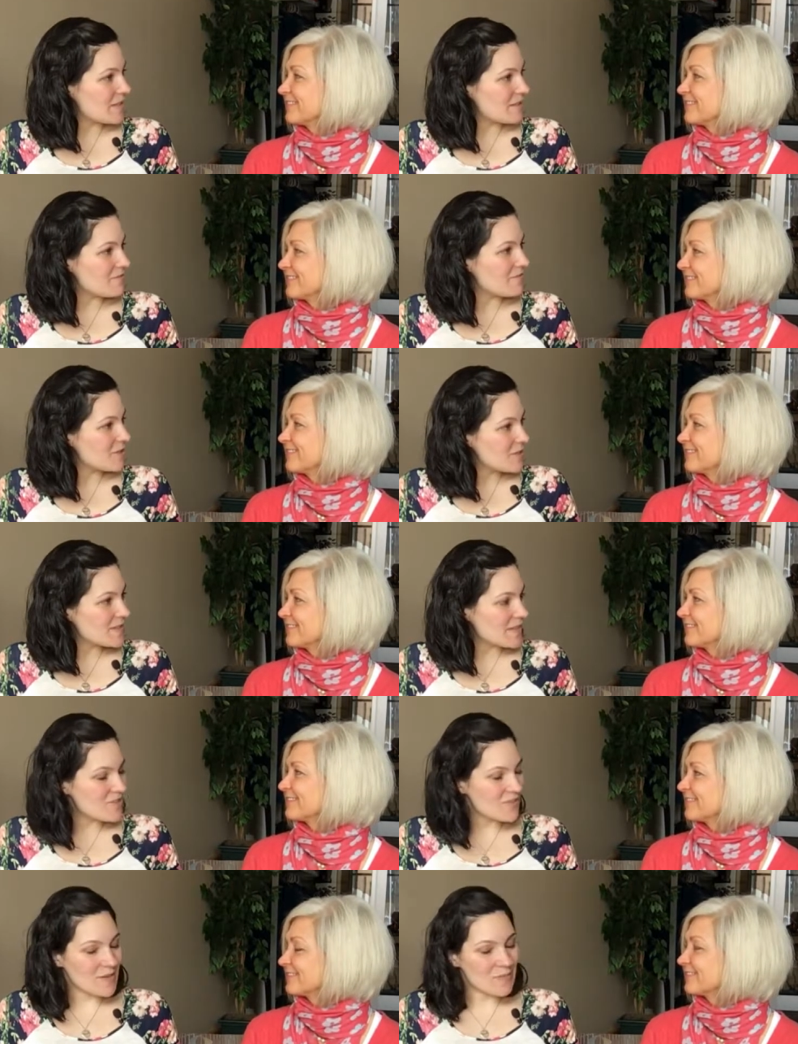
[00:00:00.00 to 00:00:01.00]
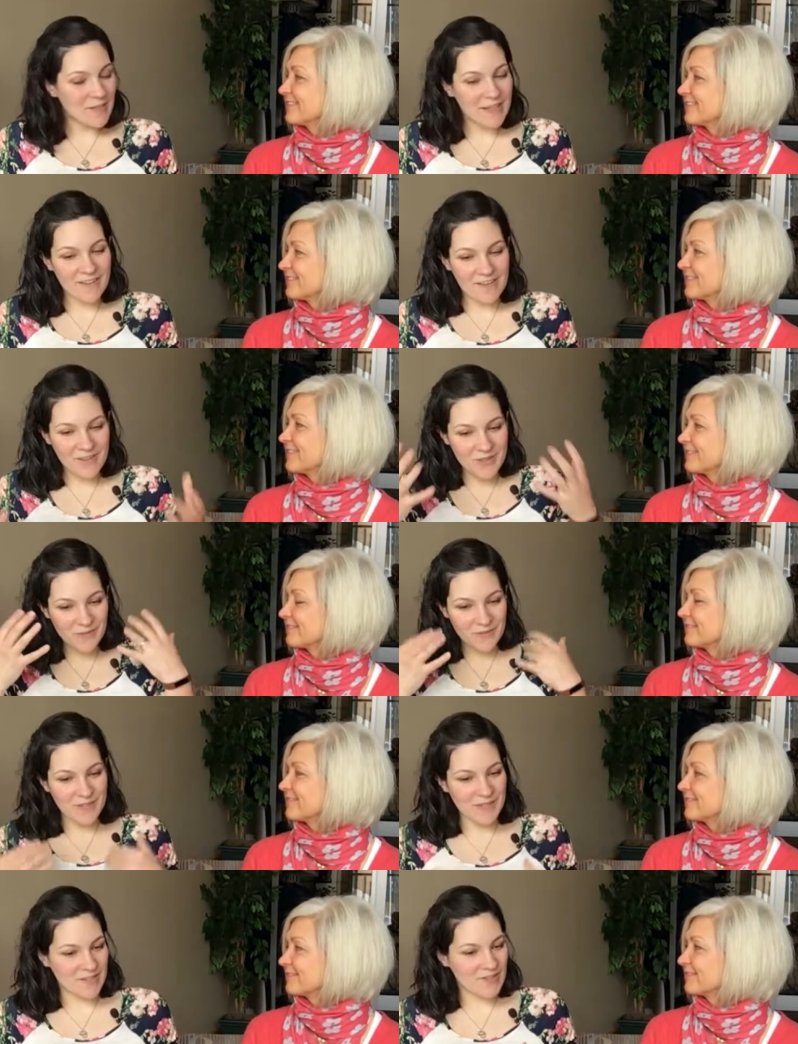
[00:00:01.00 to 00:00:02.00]
Speaker 1: in first century, putting on those
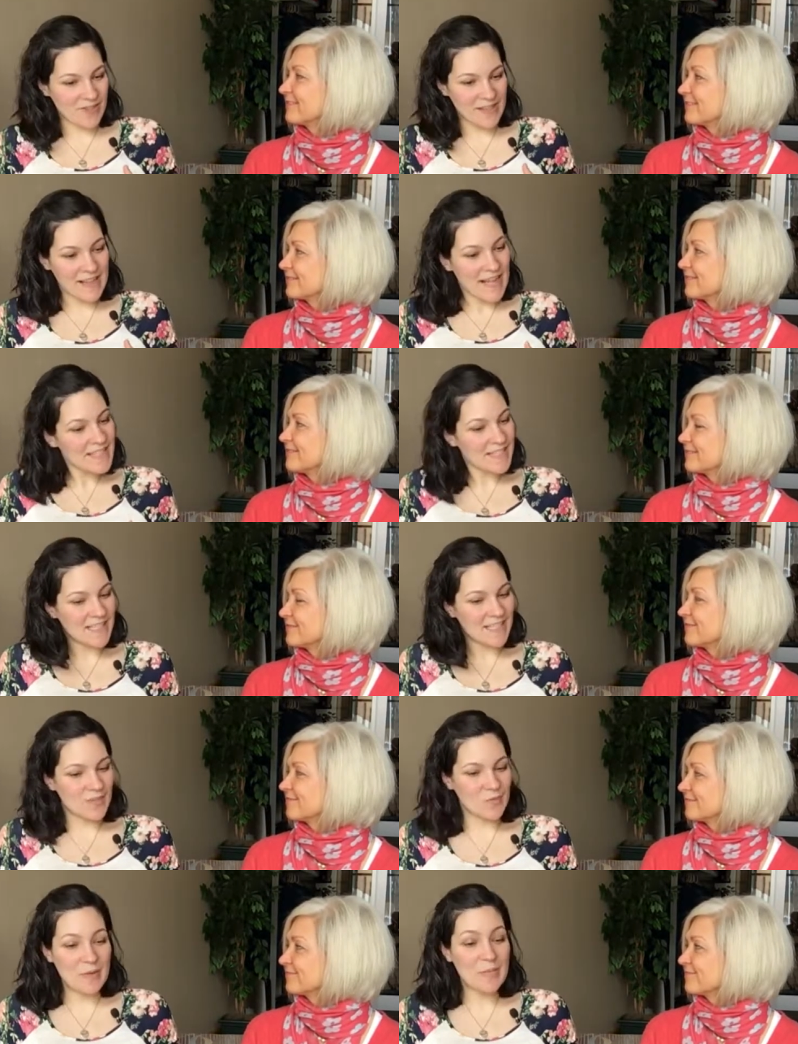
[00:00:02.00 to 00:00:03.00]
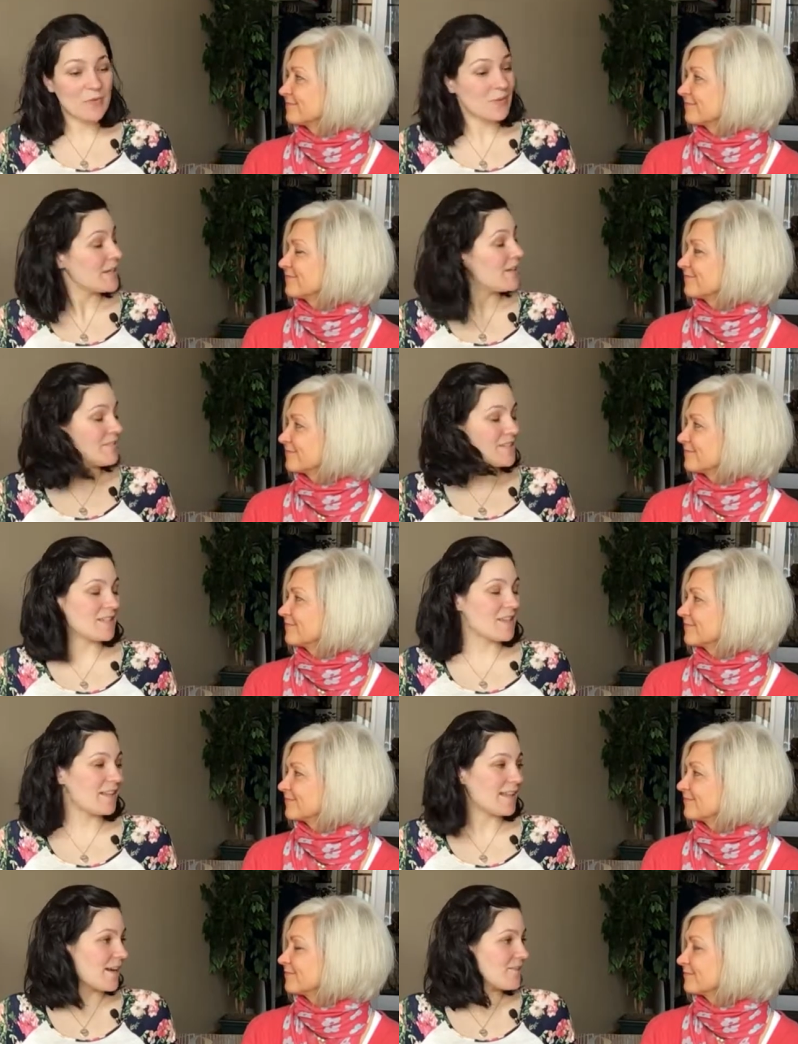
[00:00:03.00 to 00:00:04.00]
first century glasses, women weren't even
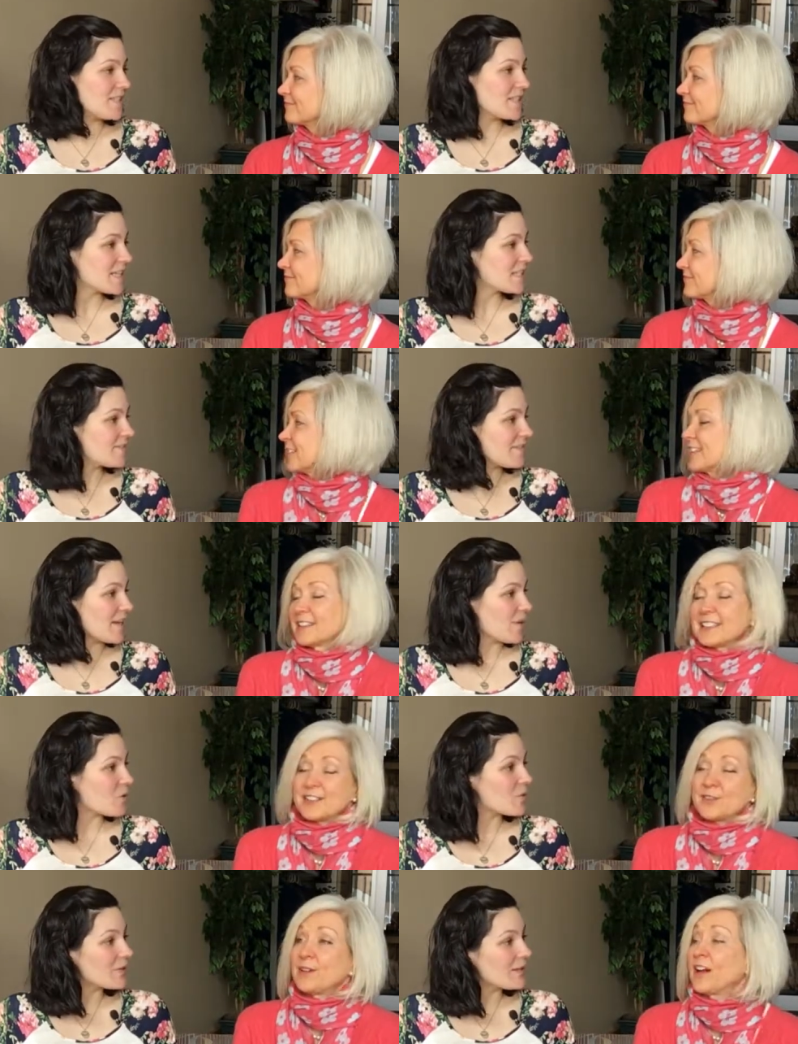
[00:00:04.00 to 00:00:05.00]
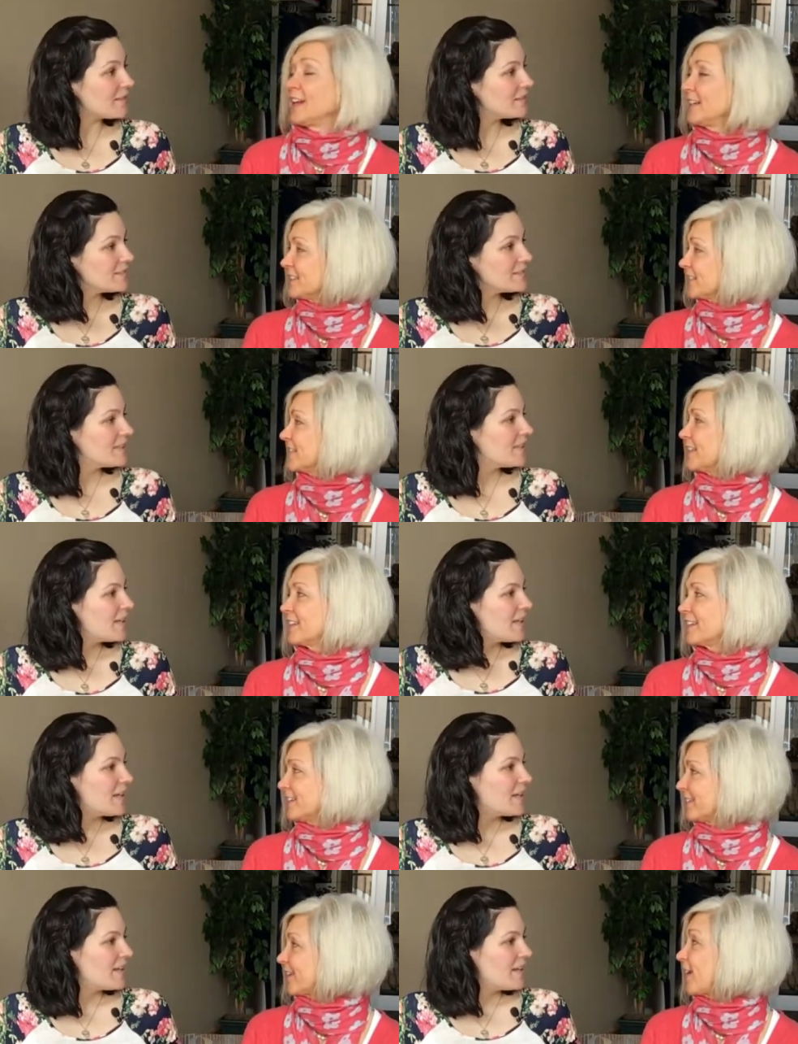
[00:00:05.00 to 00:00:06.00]
allowed to testify in That's court. That's right.
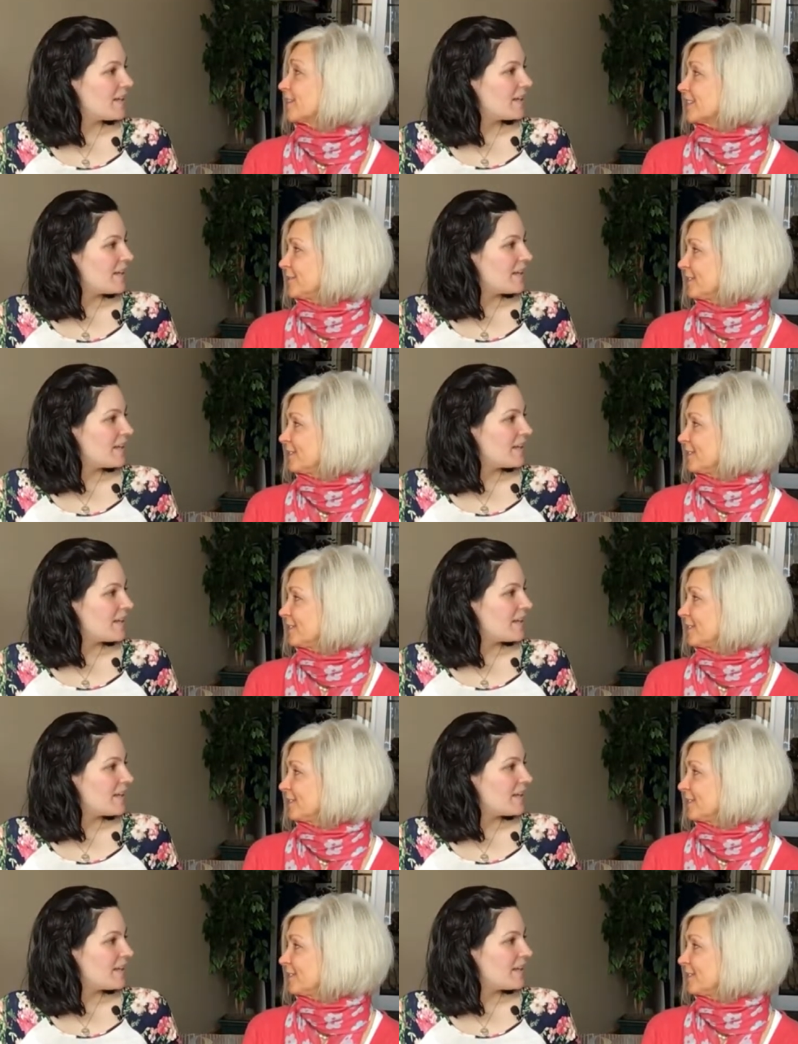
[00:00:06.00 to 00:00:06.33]
Speaker 2: That's exactly